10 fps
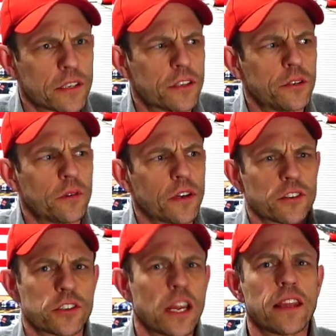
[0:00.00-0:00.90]
to
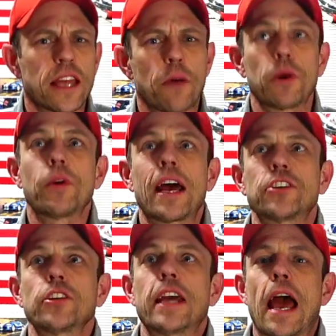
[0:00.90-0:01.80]
understand that, we would
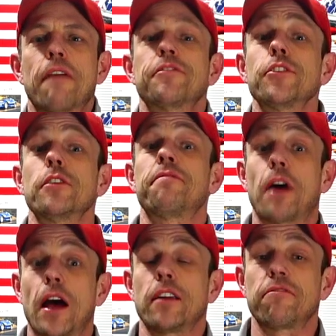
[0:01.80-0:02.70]
actually have to
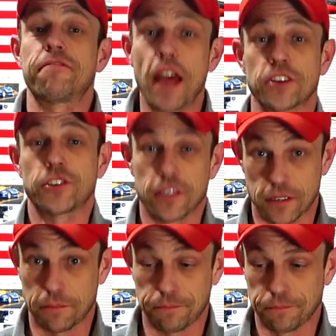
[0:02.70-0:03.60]
define
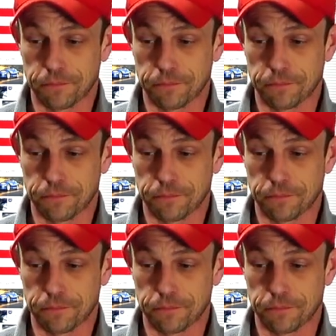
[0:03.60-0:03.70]
fascism.